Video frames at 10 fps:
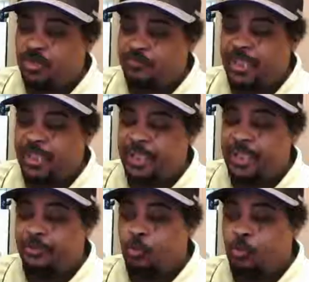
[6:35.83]
they
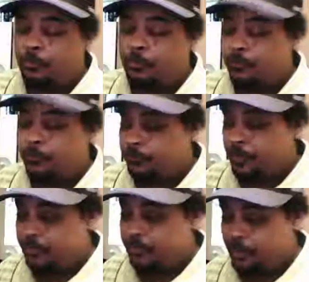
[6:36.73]
had to go up on the
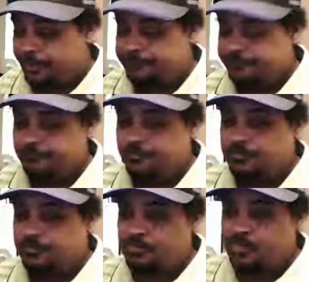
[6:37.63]
freight rate.
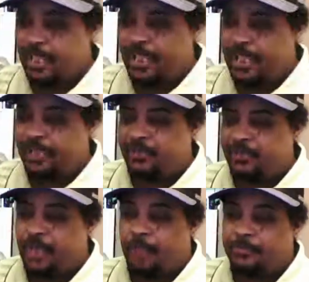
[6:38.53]
They had to
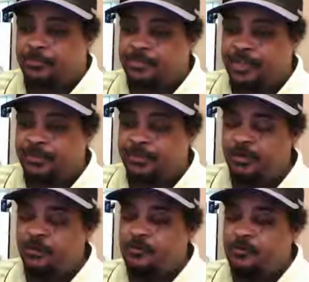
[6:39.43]
compensate
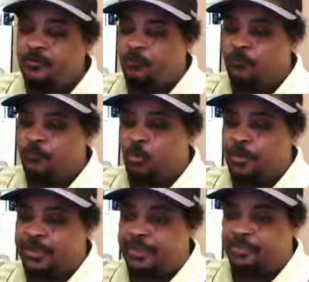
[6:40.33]
for
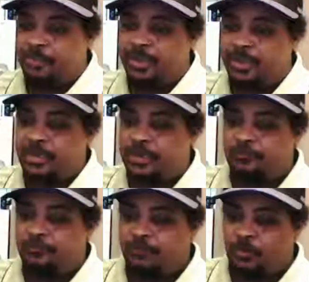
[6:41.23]
what they spending
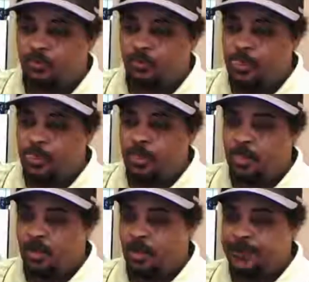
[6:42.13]
in fuel.
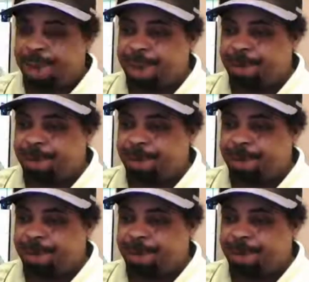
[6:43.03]
All right.